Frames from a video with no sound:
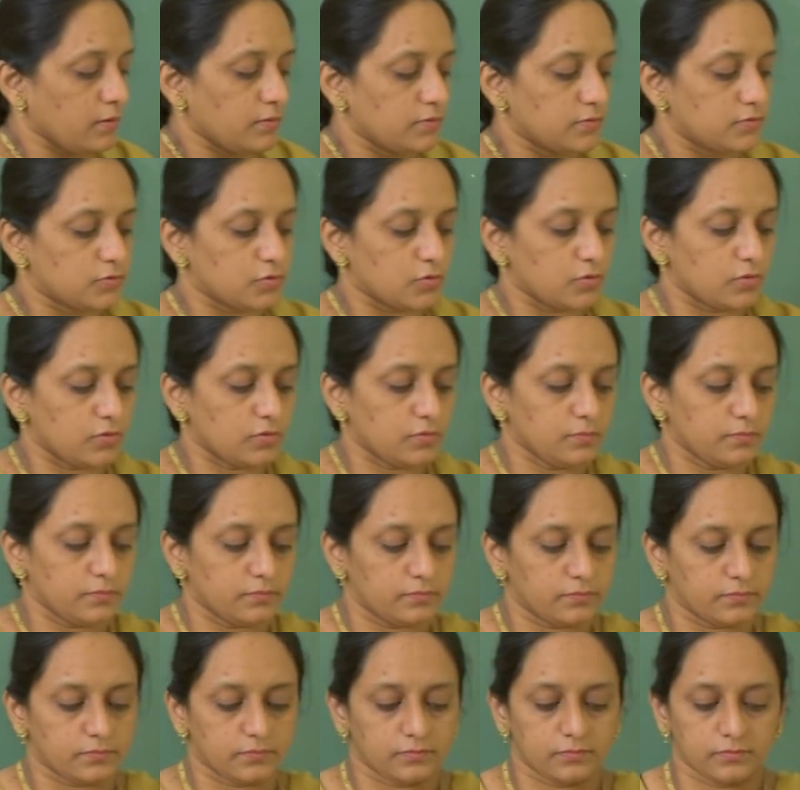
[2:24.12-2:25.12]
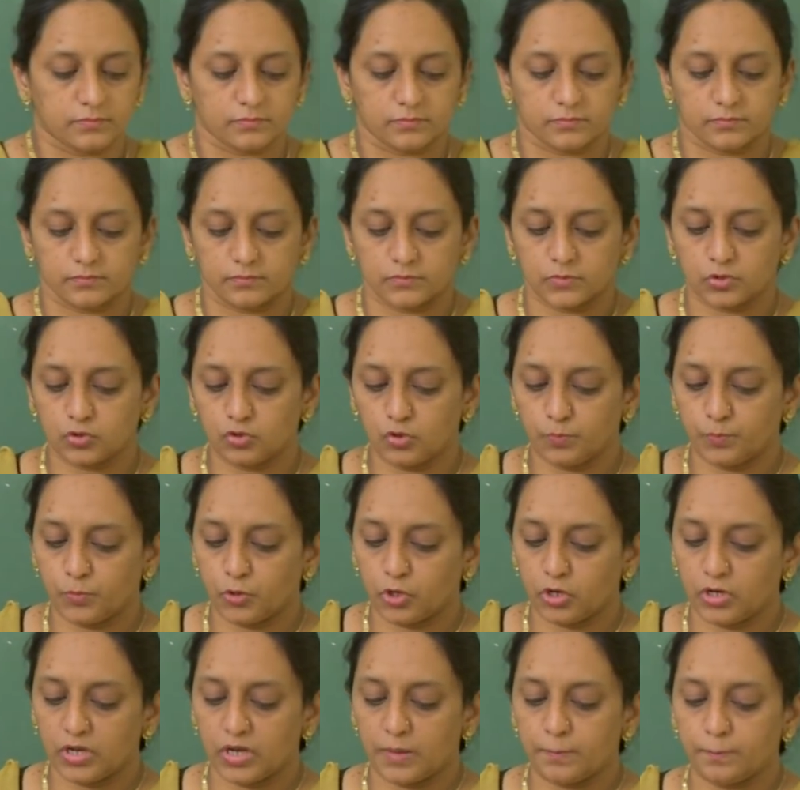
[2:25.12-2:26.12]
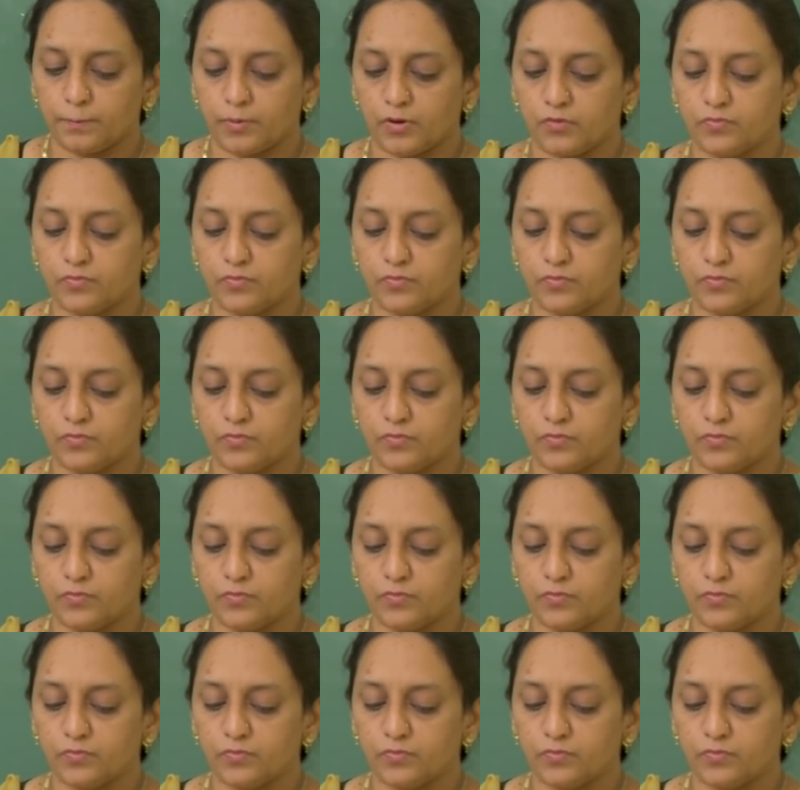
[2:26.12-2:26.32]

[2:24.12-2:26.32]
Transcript: So group or lump